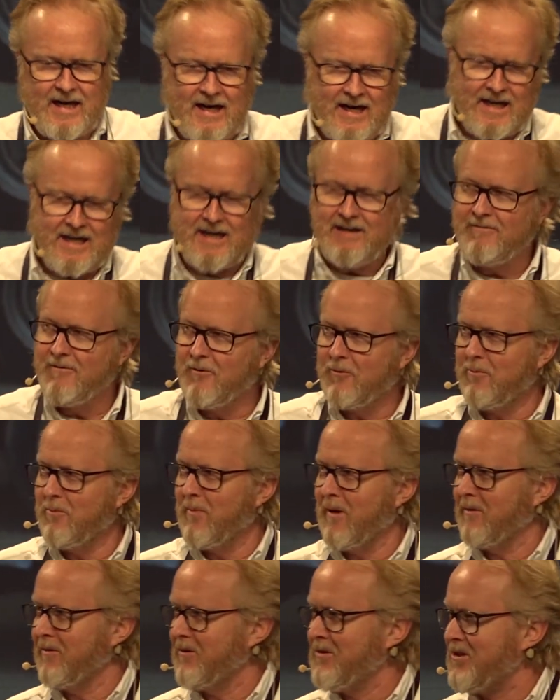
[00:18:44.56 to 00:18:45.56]
I have not
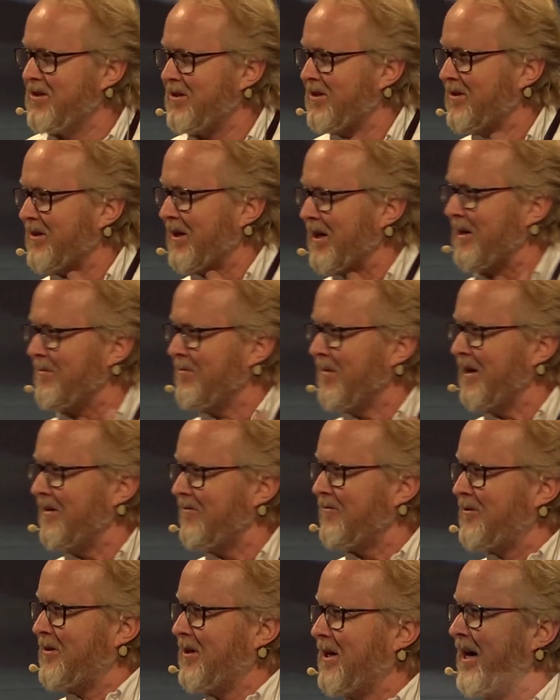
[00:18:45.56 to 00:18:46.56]
much time
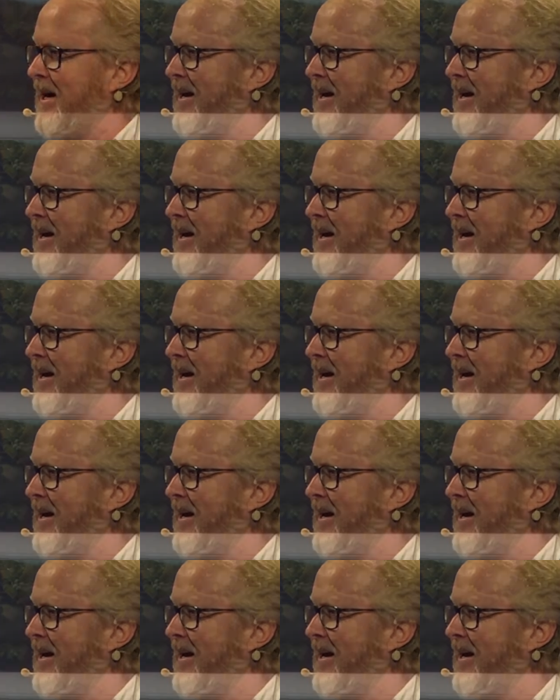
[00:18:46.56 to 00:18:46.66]
left.